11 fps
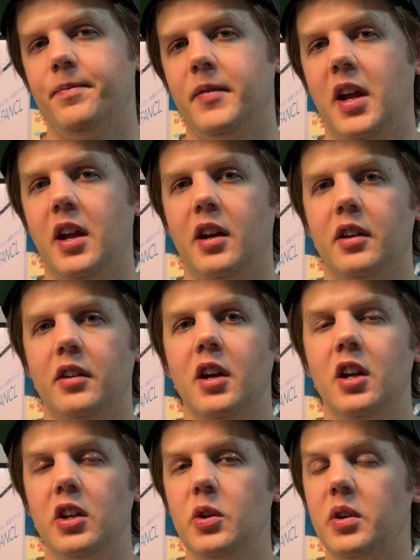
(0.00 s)
And
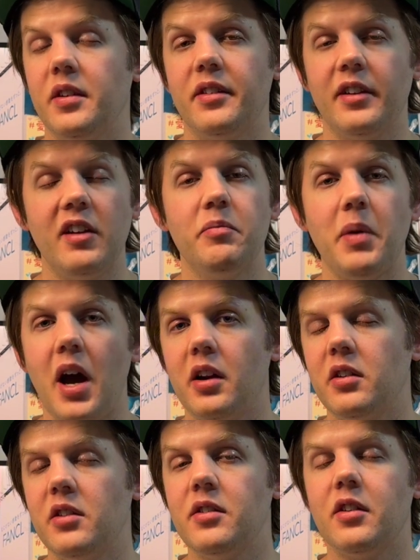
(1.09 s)
you can save
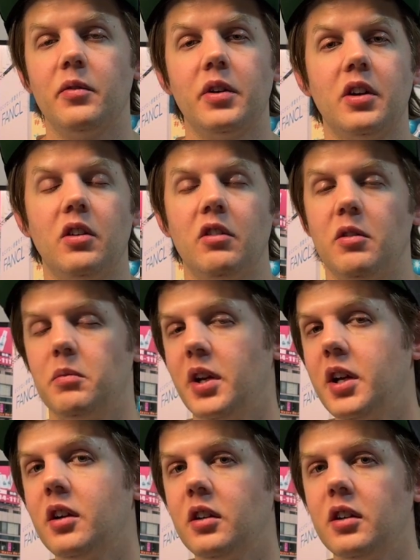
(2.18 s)
patterns and recall them
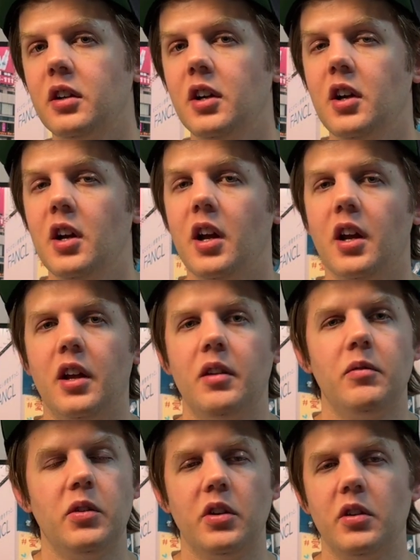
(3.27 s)
later, and
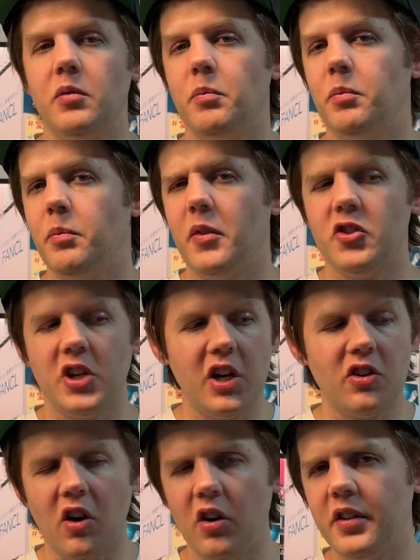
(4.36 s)
you can change
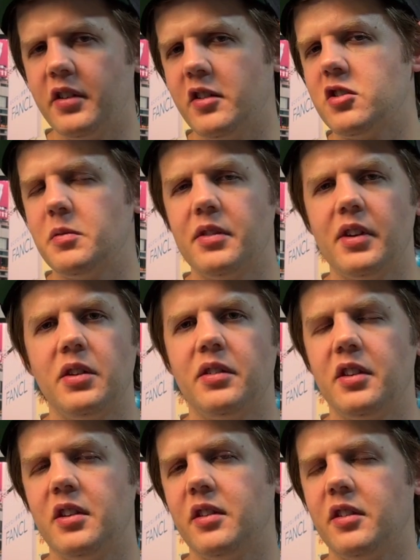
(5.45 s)
all these instruments that you see
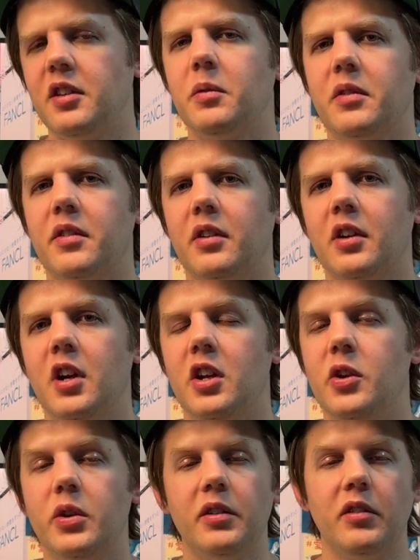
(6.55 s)
in the sequencer.
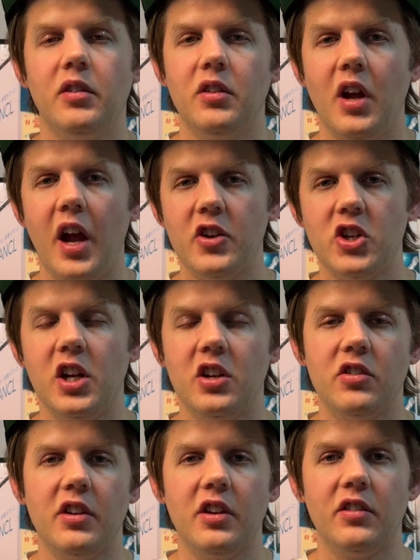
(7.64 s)
You can change
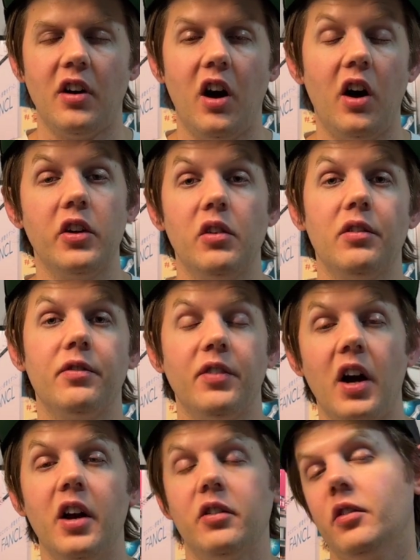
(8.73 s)
these audio
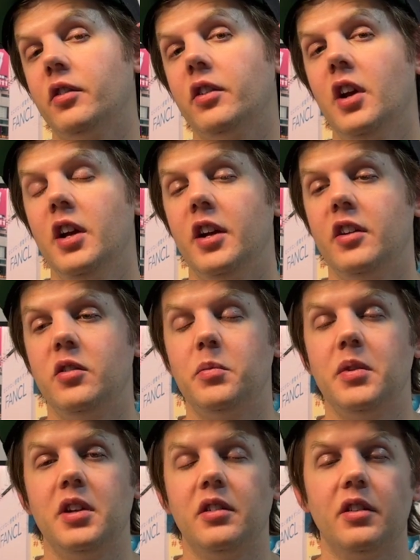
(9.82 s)
files into
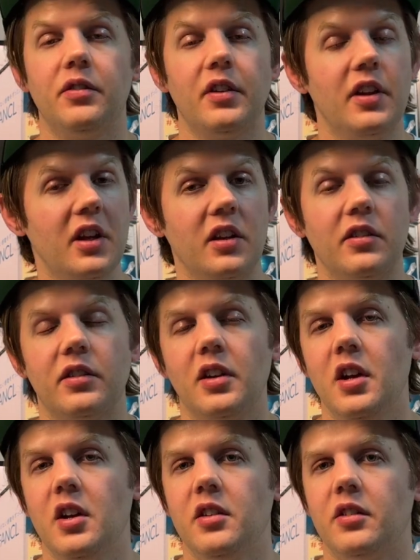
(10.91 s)
be different things.
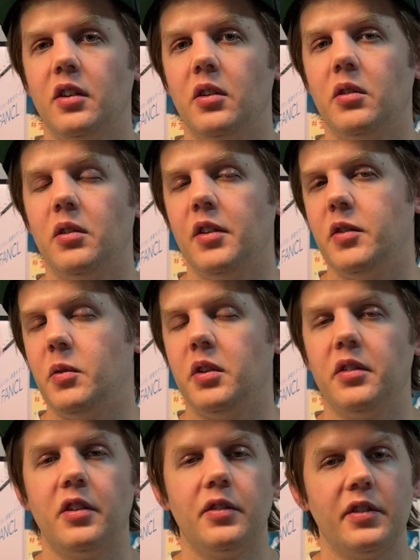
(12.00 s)
So if you want to use
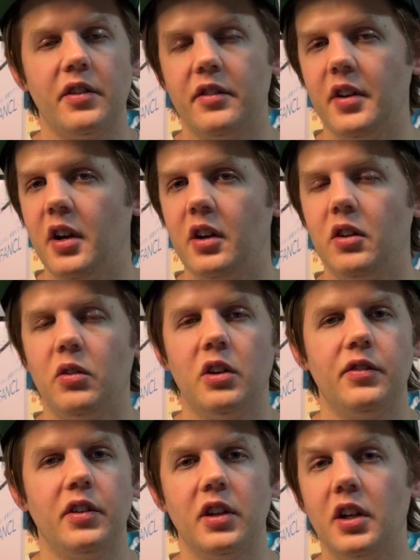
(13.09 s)
a different snare or a
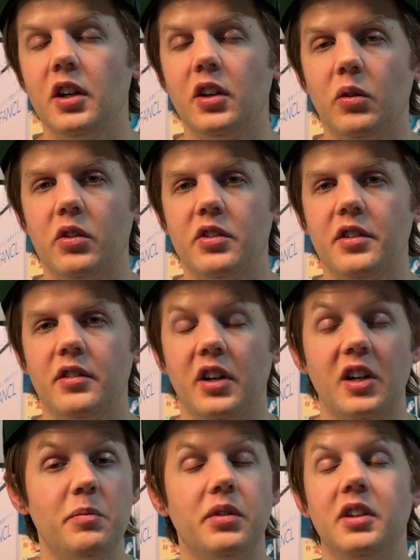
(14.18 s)
different kick or just a
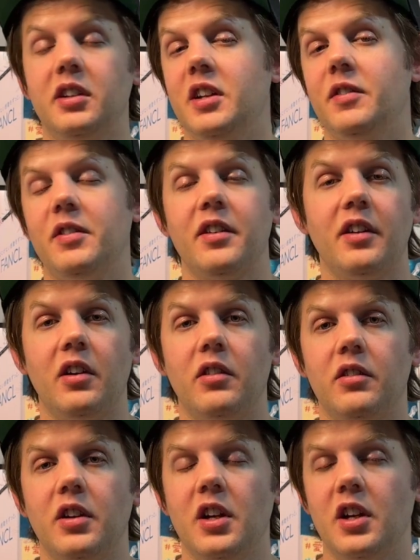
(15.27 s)
completely different
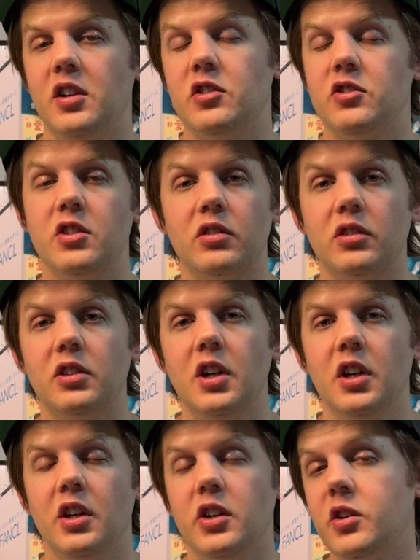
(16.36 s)
sound in general,
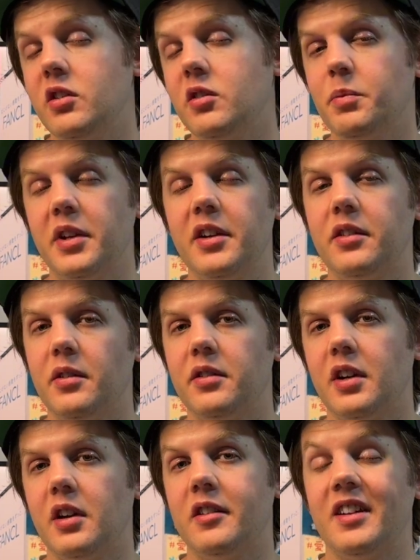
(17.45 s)
you can replace those
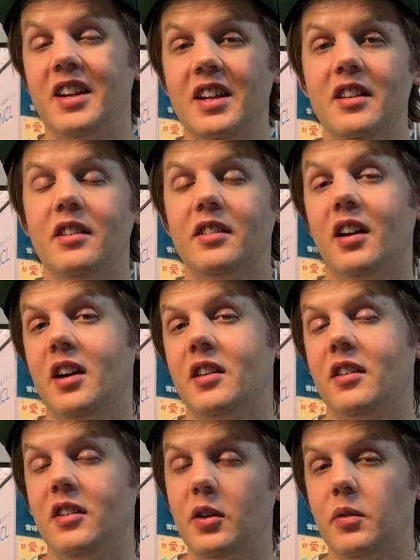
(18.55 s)
sounds inside the
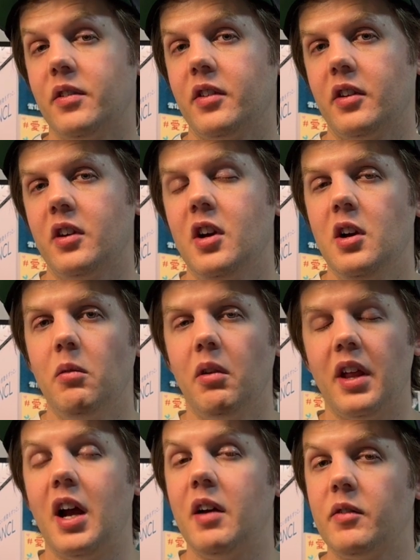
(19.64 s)
sequencer
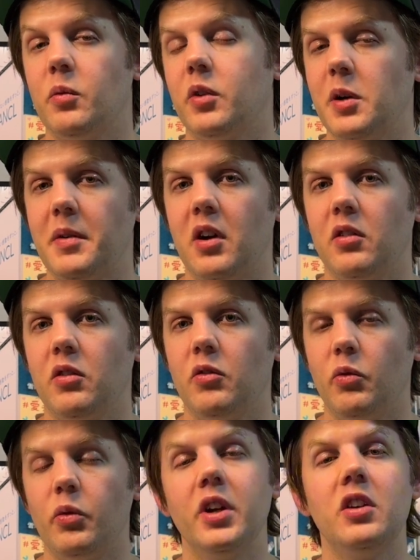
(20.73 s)
without having to worry about
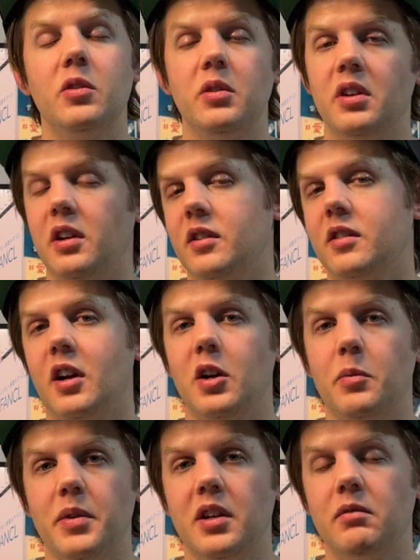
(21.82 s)
redoing the entire
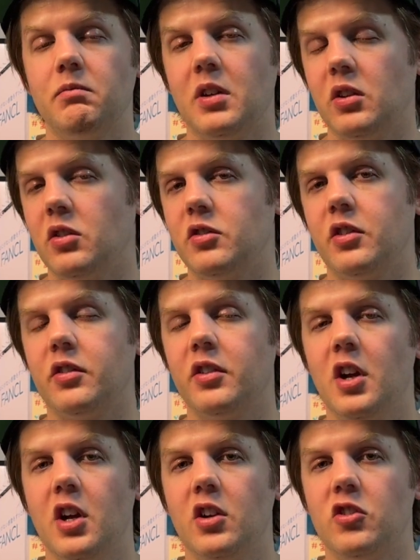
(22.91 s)
beat. It will just
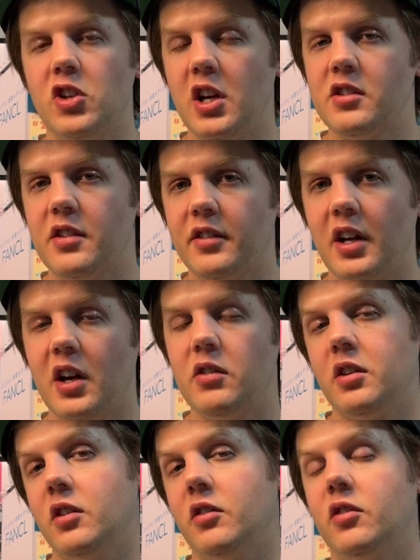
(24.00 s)
change the sound
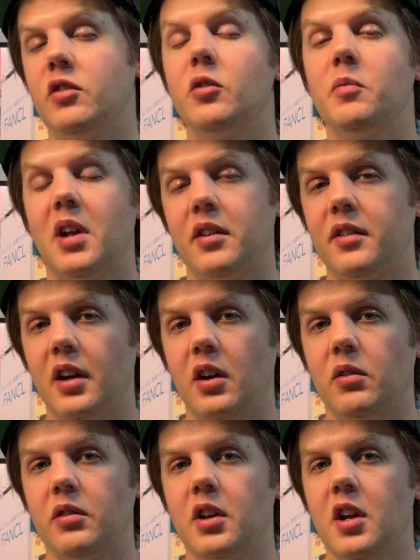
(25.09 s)
and assume that
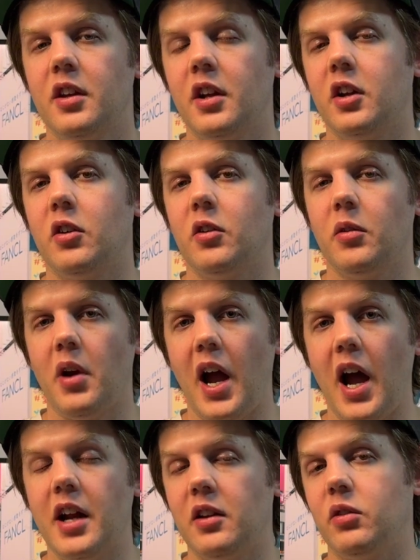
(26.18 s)
sound that you're
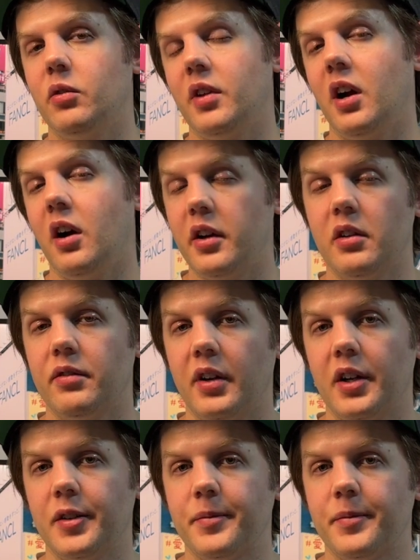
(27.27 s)
adding through that audio file.